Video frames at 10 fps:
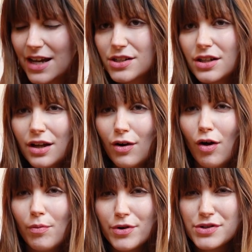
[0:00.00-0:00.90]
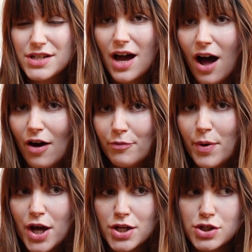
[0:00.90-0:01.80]
actually almost half
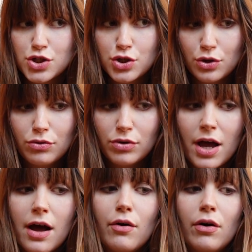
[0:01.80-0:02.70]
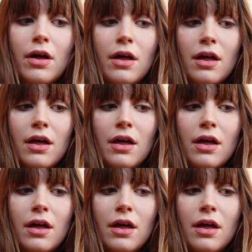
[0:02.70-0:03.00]
past two now.